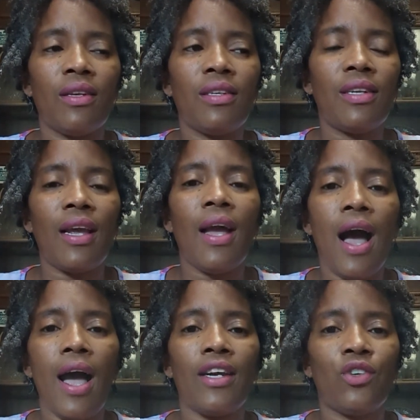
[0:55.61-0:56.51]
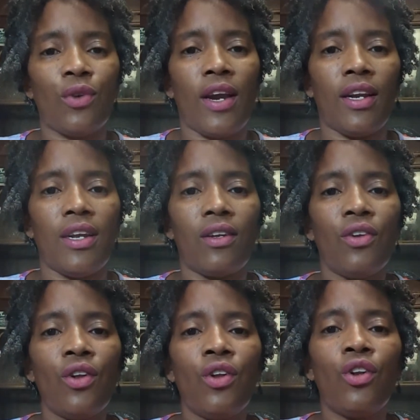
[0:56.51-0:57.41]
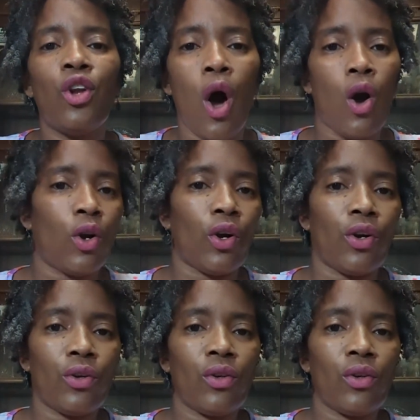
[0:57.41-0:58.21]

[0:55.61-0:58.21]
stay hydrated longer.